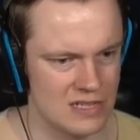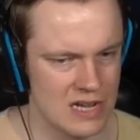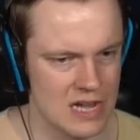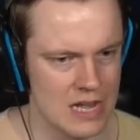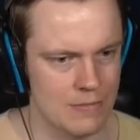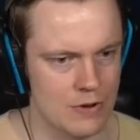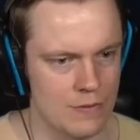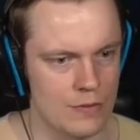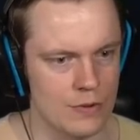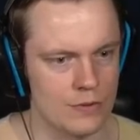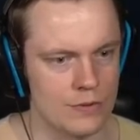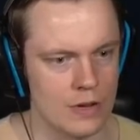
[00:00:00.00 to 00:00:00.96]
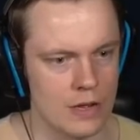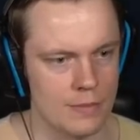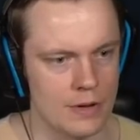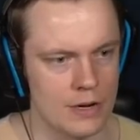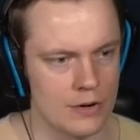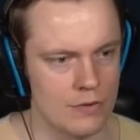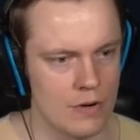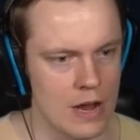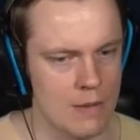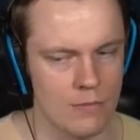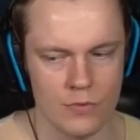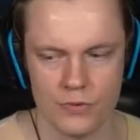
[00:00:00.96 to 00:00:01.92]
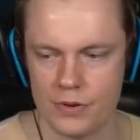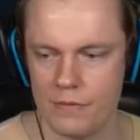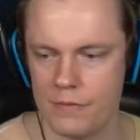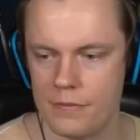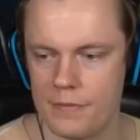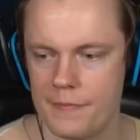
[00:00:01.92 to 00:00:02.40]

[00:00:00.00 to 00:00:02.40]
I'm confused. I'm gonna grab more stuff.